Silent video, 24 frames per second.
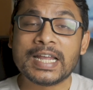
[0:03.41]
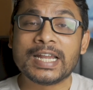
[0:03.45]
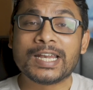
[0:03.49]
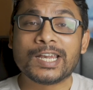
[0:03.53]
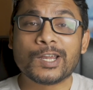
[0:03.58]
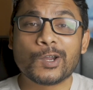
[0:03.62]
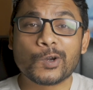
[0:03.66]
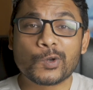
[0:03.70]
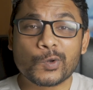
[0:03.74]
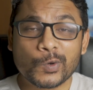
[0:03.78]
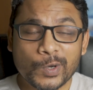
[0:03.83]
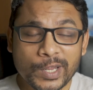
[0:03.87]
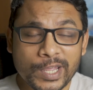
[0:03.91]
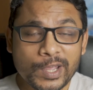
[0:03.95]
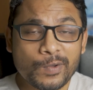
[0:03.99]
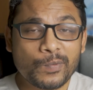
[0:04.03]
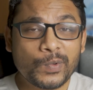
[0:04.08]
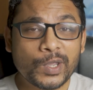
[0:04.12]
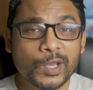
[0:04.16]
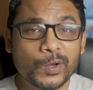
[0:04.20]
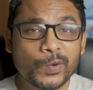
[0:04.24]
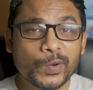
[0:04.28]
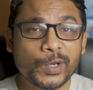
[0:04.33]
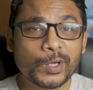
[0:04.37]
Now today
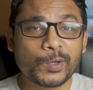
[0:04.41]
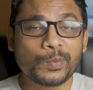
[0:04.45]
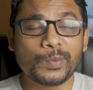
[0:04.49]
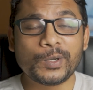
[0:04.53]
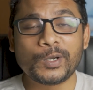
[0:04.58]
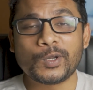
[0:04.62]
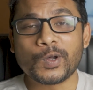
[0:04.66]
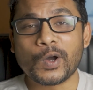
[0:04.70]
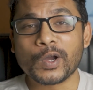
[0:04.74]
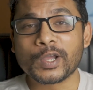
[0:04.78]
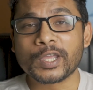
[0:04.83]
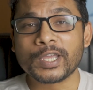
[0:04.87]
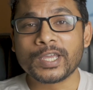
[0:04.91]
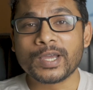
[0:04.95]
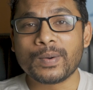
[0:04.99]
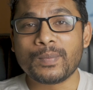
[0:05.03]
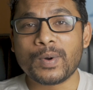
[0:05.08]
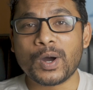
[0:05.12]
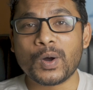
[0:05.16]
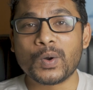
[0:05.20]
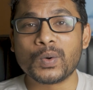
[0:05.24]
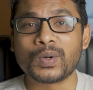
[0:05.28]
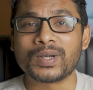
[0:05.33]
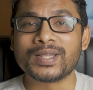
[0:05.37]
we are going to be talking
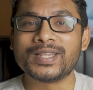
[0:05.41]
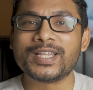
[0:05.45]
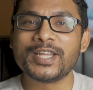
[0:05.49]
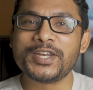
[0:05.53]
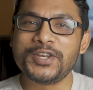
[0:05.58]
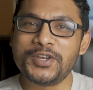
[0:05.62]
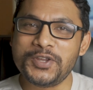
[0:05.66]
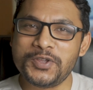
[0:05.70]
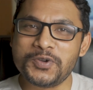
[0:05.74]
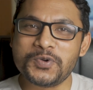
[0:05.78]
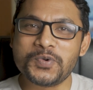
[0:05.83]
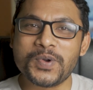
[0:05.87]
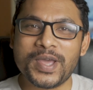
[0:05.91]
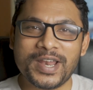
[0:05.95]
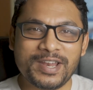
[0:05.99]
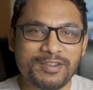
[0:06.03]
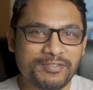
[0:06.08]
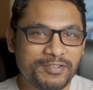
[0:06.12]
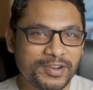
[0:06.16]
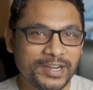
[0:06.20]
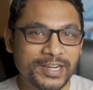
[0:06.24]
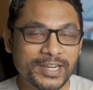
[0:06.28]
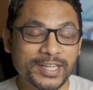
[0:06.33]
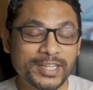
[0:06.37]
about the new
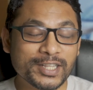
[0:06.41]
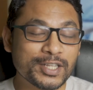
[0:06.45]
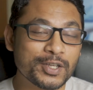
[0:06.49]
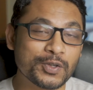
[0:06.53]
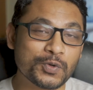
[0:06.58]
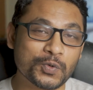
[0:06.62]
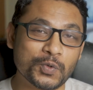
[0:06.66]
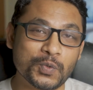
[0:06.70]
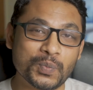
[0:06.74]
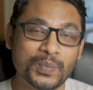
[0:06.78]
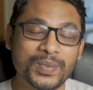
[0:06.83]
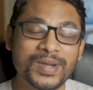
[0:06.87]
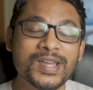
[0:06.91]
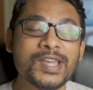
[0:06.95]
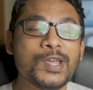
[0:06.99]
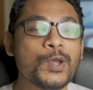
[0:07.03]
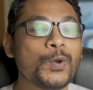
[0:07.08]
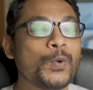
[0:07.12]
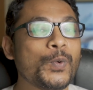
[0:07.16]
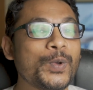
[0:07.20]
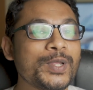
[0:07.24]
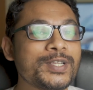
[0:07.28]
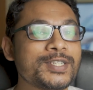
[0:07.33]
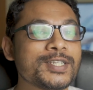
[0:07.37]
elephant in the room,
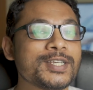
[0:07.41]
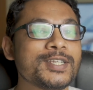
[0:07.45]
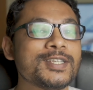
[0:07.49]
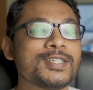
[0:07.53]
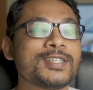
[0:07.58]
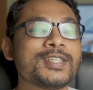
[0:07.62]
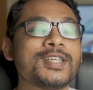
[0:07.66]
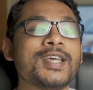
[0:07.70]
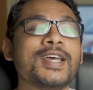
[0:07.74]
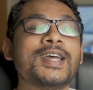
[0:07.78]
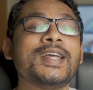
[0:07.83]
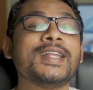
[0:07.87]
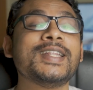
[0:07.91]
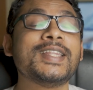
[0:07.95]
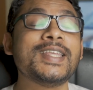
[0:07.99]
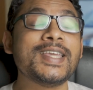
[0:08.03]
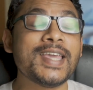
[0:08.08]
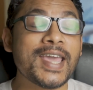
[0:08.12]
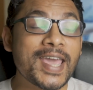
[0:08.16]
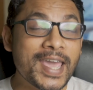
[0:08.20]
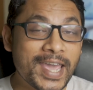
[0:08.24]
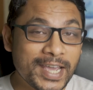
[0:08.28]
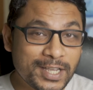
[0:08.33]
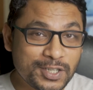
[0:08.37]
which is
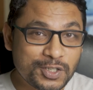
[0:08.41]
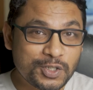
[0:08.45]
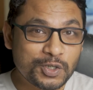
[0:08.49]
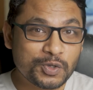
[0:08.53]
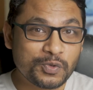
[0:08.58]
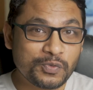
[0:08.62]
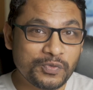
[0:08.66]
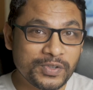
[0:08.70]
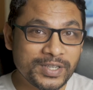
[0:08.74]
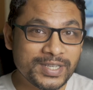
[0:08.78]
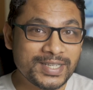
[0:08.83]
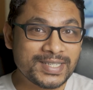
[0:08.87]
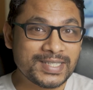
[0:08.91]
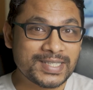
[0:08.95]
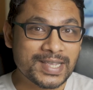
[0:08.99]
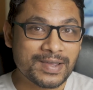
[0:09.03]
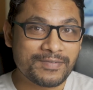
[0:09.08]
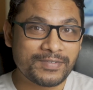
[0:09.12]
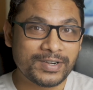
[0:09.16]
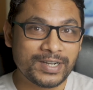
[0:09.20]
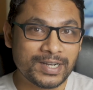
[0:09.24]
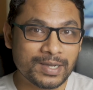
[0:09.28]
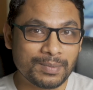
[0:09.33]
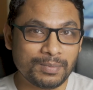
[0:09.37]
the
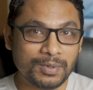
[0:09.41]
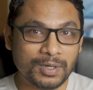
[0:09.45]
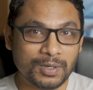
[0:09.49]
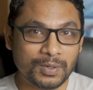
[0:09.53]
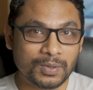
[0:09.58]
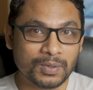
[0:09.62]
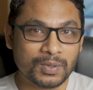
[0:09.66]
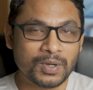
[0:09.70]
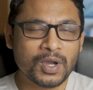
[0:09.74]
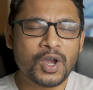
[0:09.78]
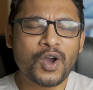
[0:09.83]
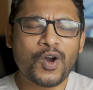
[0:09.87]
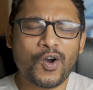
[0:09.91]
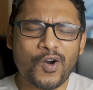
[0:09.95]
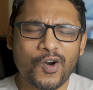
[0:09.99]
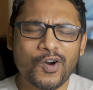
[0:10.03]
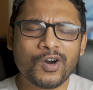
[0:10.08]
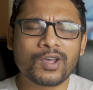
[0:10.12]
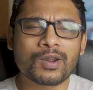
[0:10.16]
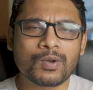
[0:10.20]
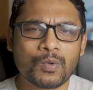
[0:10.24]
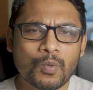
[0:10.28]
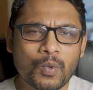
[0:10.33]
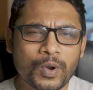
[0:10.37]
XUV700
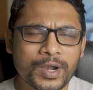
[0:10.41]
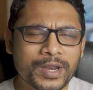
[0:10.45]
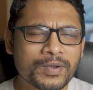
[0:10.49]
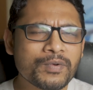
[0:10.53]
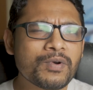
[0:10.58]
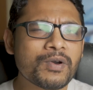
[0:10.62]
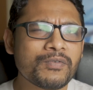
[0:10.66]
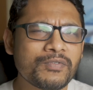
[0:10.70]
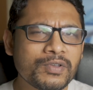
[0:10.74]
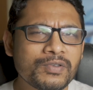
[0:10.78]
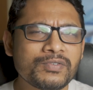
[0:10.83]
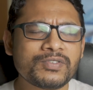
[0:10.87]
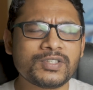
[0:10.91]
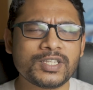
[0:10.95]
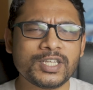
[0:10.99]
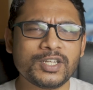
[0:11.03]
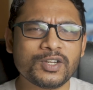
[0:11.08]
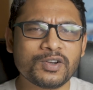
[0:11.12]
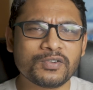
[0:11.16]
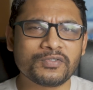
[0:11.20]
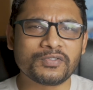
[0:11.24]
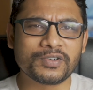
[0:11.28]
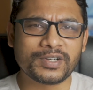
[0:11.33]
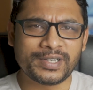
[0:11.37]
or whatever we've seen
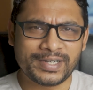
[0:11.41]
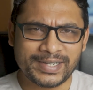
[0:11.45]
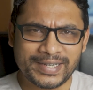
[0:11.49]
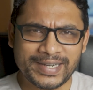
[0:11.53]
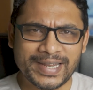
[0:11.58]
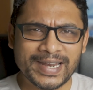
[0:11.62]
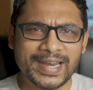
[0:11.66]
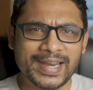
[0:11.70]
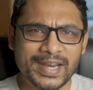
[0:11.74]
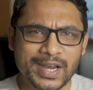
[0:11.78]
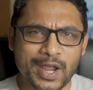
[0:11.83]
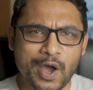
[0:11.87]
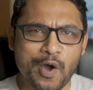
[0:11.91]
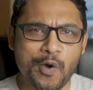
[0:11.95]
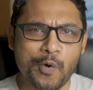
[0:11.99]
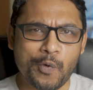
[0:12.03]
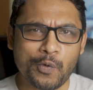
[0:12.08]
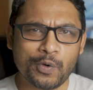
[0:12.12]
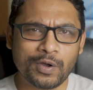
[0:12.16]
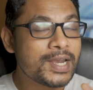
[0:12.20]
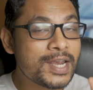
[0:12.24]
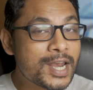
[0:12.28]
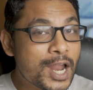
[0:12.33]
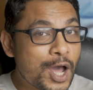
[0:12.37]
of it till now.
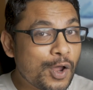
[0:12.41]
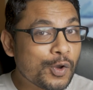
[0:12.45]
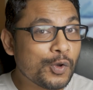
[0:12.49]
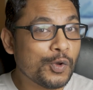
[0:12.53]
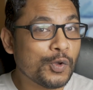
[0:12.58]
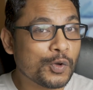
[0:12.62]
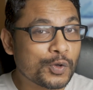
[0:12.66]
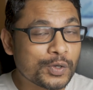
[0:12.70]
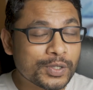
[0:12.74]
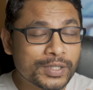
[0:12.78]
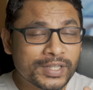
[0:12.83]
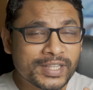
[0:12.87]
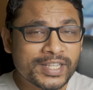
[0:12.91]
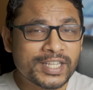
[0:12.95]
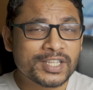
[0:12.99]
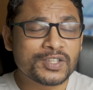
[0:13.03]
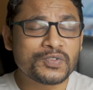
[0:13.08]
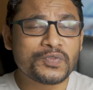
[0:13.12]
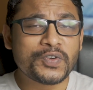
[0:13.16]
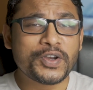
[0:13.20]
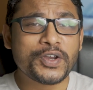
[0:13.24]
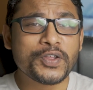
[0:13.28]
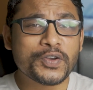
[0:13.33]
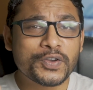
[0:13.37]
Now look, this
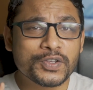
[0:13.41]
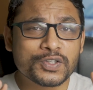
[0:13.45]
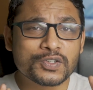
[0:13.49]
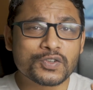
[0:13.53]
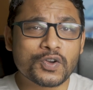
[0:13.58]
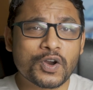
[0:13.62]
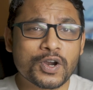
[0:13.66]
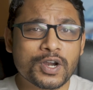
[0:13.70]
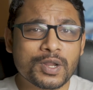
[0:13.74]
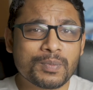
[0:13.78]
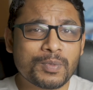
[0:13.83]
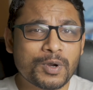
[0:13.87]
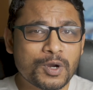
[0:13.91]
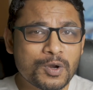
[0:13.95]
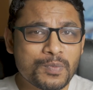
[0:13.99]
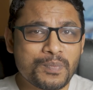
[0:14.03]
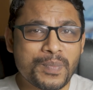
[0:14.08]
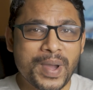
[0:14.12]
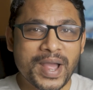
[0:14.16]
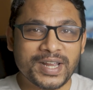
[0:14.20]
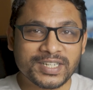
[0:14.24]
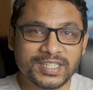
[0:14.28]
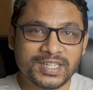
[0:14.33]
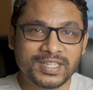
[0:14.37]
video is not about
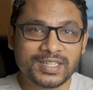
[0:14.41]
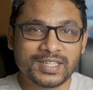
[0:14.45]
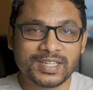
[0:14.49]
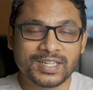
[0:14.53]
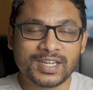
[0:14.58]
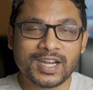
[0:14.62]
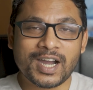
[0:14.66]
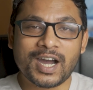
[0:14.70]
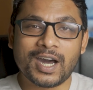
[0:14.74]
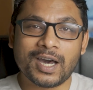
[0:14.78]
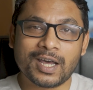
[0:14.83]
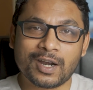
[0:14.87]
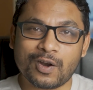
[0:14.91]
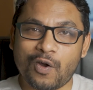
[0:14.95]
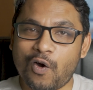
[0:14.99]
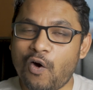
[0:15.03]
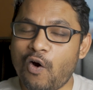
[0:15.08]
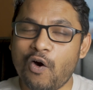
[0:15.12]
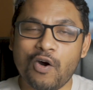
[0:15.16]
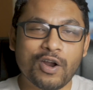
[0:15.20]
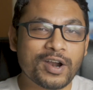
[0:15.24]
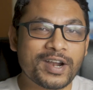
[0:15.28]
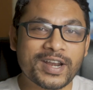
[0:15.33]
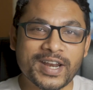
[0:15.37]
bashing the car
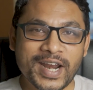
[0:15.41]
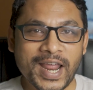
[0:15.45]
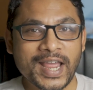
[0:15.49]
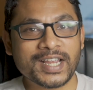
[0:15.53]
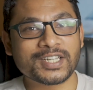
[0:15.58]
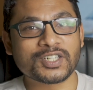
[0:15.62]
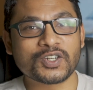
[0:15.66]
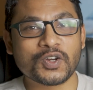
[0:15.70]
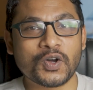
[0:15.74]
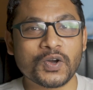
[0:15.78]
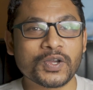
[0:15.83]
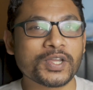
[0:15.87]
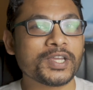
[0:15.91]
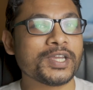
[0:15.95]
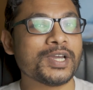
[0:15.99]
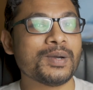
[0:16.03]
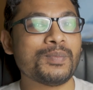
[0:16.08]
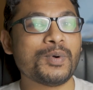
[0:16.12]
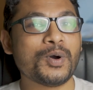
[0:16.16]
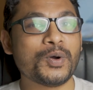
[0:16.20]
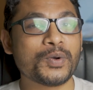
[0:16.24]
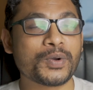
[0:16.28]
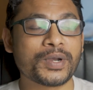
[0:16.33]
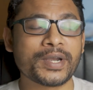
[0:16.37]
or trash talking
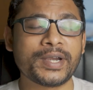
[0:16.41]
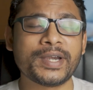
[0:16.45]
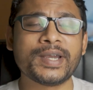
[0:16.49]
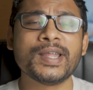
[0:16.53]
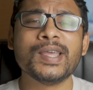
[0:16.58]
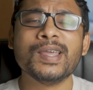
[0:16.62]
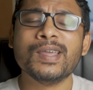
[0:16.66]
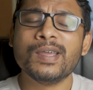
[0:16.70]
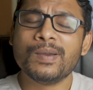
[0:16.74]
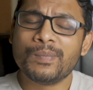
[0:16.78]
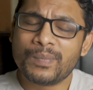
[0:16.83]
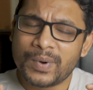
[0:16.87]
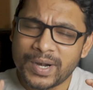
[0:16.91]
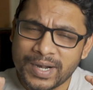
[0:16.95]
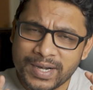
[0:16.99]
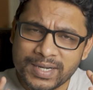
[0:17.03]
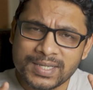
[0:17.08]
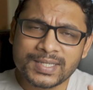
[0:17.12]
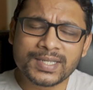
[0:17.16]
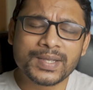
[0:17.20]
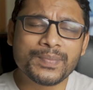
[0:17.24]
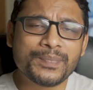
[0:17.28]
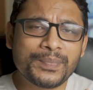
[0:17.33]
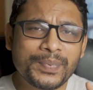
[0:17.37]
about it, but
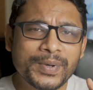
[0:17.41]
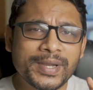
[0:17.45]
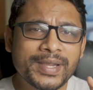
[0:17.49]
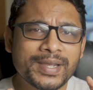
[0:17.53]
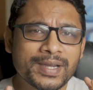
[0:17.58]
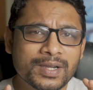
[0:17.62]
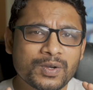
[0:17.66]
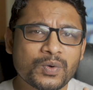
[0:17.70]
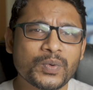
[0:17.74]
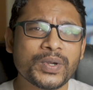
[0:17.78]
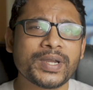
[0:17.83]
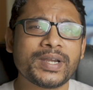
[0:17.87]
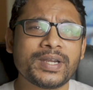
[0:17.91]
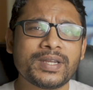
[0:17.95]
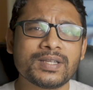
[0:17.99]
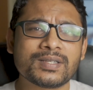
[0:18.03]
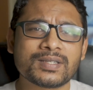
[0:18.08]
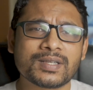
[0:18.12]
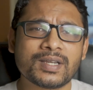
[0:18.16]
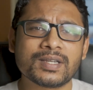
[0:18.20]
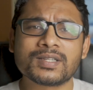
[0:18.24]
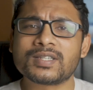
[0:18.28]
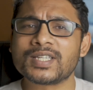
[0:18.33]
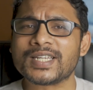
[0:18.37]
it's simply a quick
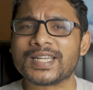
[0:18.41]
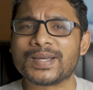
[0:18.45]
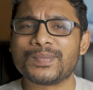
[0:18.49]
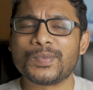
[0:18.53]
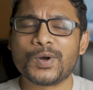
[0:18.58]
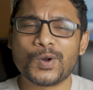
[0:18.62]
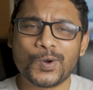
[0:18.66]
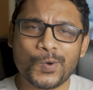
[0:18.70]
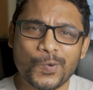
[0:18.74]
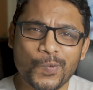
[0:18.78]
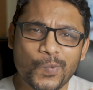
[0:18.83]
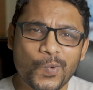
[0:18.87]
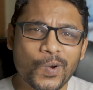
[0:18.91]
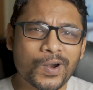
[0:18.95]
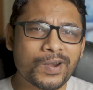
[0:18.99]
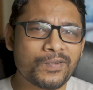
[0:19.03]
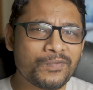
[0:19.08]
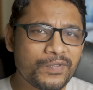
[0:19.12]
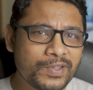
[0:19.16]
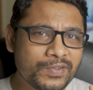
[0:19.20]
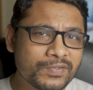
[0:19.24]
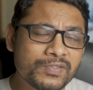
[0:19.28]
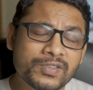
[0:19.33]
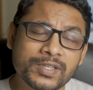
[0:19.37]
discussion about what
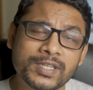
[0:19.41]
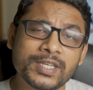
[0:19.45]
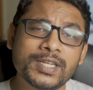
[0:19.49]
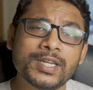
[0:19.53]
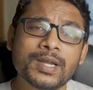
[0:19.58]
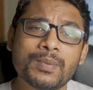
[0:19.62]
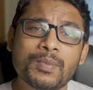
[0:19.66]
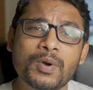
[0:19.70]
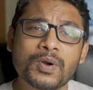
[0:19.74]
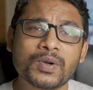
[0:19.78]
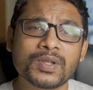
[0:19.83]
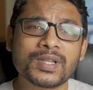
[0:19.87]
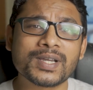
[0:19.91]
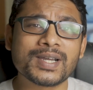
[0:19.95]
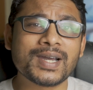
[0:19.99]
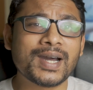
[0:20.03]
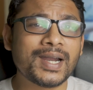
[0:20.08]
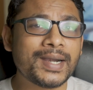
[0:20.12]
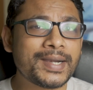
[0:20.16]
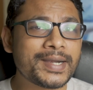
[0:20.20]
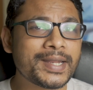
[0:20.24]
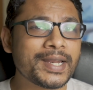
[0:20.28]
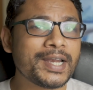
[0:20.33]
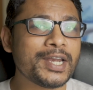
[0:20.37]
we've seen about the
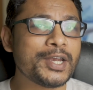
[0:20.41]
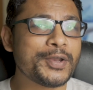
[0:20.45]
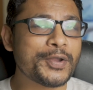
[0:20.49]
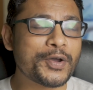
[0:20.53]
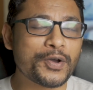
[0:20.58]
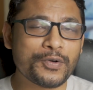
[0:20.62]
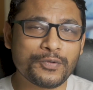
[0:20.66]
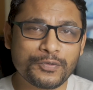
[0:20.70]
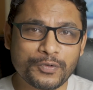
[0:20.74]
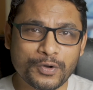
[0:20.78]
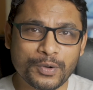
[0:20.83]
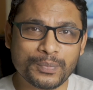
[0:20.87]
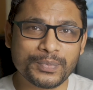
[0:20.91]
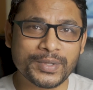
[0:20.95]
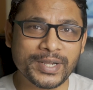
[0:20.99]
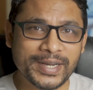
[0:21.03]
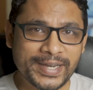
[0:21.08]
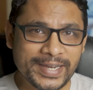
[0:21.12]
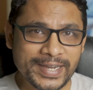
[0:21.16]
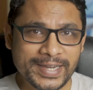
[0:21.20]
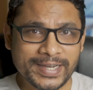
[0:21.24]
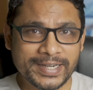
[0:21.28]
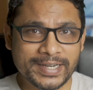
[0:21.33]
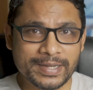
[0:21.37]
car till now from the
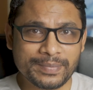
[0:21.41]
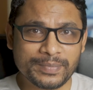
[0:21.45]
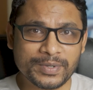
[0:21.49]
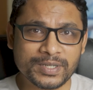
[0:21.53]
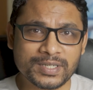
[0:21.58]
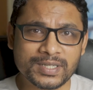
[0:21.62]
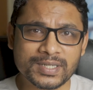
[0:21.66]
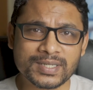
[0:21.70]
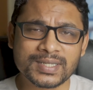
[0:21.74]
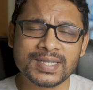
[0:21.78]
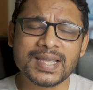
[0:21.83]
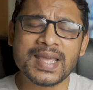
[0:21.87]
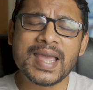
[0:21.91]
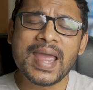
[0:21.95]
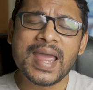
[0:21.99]
leaked images